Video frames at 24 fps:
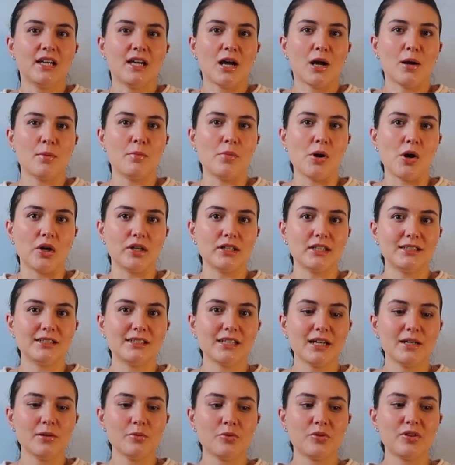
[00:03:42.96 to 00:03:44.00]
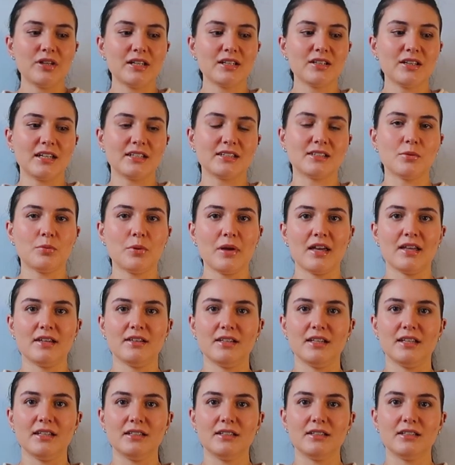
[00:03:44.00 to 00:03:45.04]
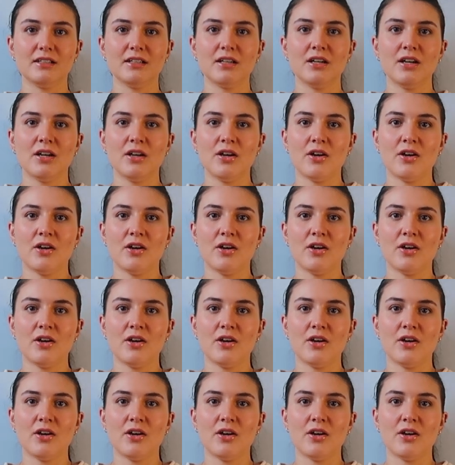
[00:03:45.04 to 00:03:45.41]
a body type thing, like depending